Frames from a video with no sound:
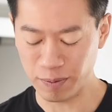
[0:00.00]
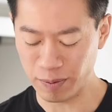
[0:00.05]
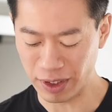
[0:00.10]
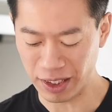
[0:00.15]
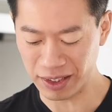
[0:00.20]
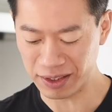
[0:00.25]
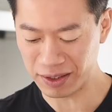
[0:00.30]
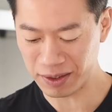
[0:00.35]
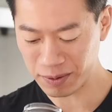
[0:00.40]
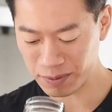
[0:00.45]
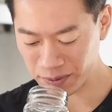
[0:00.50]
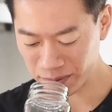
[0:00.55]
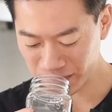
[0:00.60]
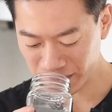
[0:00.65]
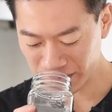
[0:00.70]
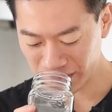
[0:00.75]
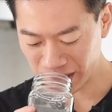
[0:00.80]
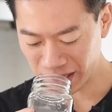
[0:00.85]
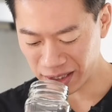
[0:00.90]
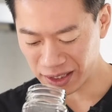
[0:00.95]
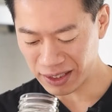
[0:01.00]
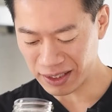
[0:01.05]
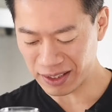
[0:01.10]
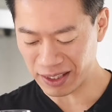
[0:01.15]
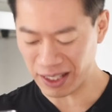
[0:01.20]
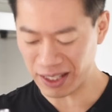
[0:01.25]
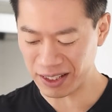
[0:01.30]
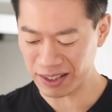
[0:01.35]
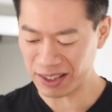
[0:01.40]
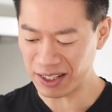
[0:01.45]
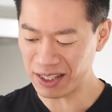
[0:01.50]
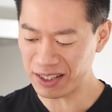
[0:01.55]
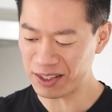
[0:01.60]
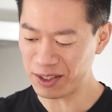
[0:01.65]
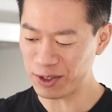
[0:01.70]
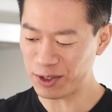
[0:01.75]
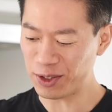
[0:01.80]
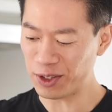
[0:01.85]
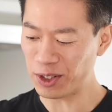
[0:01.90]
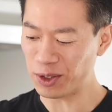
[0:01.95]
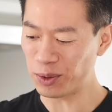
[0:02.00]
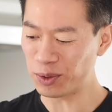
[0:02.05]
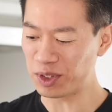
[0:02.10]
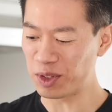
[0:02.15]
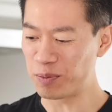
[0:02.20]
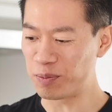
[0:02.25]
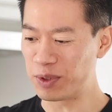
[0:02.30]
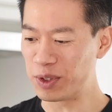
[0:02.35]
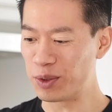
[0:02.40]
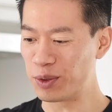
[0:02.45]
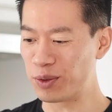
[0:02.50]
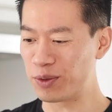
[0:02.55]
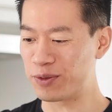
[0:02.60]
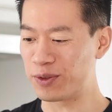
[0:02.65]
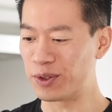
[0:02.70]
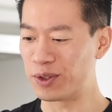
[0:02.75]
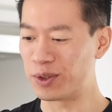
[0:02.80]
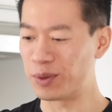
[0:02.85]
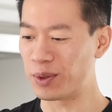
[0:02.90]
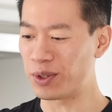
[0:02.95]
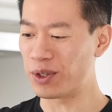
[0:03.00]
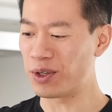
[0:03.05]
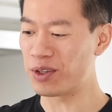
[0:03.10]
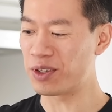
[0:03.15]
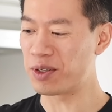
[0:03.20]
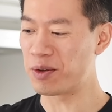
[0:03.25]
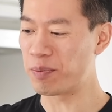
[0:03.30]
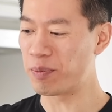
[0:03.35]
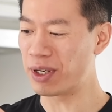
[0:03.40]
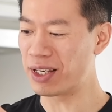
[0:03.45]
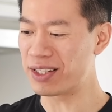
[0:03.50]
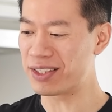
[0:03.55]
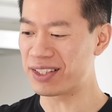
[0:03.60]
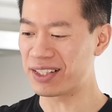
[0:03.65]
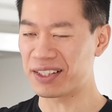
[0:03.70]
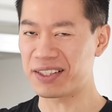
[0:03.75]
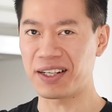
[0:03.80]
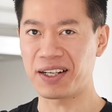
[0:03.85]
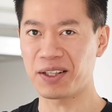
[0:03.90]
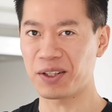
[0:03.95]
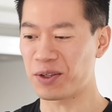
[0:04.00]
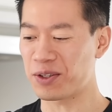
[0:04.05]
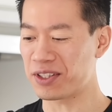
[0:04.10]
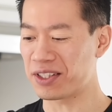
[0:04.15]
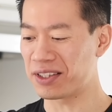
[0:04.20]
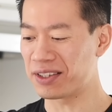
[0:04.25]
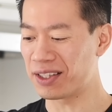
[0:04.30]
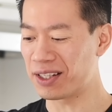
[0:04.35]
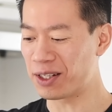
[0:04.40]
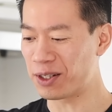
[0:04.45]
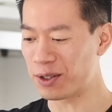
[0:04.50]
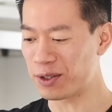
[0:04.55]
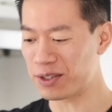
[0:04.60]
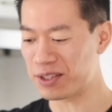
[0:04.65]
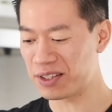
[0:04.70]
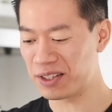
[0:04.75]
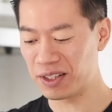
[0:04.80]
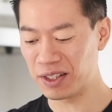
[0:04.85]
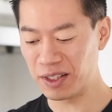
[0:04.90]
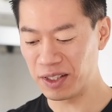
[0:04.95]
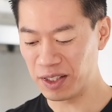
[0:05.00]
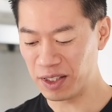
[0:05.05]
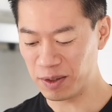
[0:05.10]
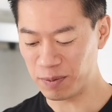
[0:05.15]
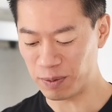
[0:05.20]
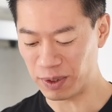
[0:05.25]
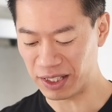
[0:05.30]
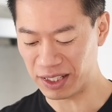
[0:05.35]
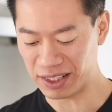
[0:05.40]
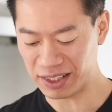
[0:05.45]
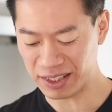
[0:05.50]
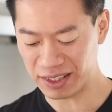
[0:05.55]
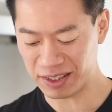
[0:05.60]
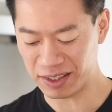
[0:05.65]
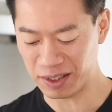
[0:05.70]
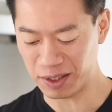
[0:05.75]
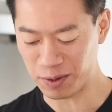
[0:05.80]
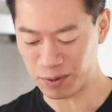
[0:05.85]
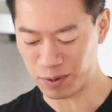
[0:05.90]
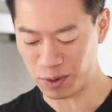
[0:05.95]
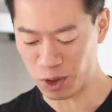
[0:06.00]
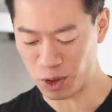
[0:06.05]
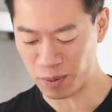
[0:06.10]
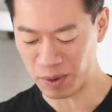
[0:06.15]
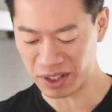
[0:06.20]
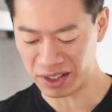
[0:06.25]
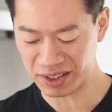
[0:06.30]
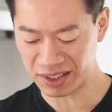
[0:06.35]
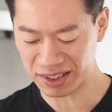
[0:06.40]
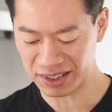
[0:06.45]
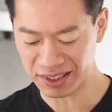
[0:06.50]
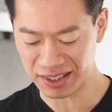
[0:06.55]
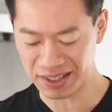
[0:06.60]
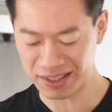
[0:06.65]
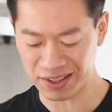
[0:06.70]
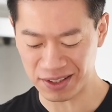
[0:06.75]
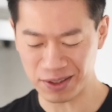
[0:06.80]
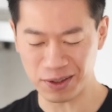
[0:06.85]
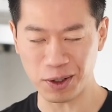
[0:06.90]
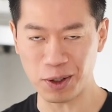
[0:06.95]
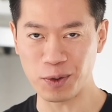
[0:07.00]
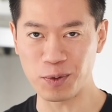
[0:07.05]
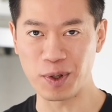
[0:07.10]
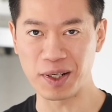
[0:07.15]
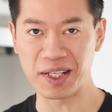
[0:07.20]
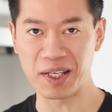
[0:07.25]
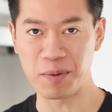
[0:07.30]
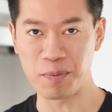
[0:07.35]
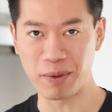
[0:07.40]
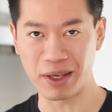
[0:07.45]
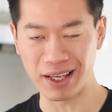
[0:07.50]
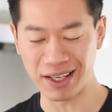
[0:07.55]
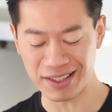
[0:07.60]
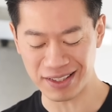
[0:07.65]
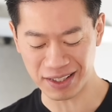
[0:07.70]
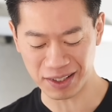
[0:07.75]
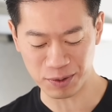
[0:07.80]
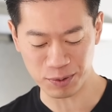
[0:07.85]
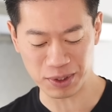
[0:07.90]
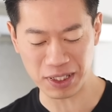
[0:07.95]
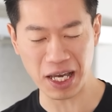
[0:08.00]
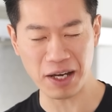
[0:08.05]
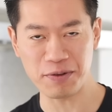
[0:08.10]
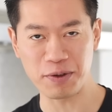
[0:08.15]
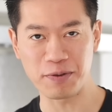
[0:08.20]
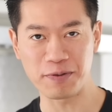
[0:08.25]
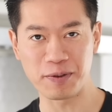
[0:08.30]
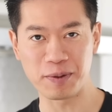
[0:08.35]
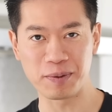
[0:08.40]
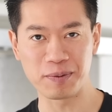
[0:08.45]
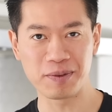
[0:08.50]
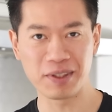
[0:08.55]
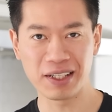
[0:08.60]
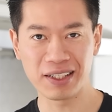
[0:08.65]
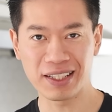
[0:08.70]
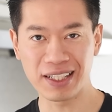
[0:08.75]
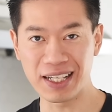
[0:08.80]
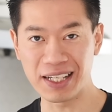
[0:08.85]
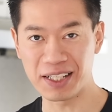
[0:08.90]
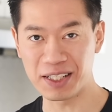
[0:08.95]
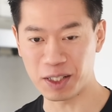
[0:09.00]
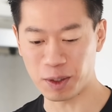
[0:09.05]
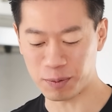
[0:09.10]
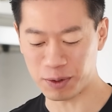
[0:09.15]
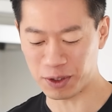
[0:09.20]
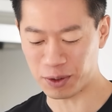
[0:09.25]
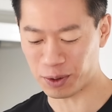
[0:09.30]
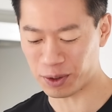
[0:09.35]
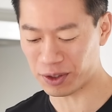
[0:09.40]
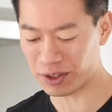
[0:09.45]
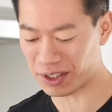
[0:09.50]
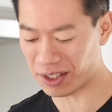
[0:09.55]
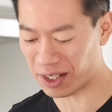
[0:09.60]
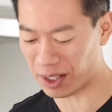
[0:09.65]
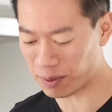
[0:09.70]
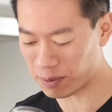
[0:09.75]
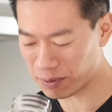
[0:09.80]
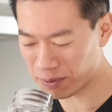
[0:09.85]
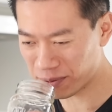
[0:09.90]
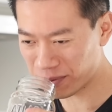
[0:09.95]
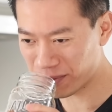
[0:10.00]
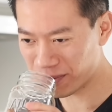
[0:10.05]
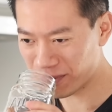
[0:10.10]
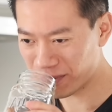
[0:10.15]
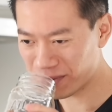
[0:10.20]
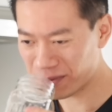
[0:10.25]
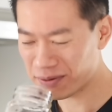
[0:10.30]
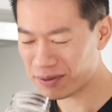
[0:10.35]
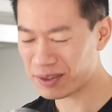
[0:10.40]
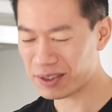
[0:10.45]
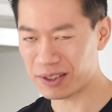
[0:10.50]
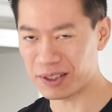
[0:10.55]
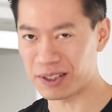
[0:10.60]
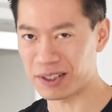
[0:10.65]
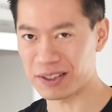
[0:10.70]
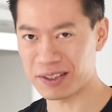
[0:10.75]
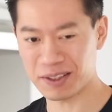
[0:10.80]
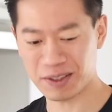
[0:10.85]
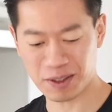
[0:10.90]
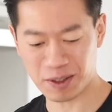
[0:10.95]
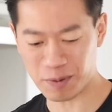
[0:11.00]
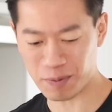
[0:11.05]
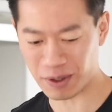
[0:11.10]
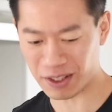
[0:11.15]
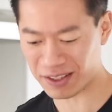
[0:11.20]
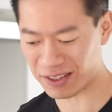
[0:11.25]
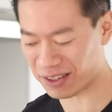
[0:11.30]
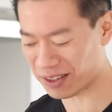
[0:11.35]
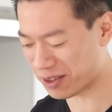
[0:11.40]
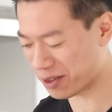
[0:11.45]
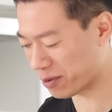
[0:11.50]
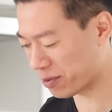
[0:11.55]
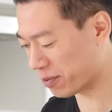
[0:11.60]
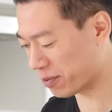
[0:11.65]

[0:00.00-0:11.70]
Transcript: Man, that is not only beautiful with all the amazing colors and layers, but the aroma is already amazing. We haven't even heated up the oil yet. Oh, amazing.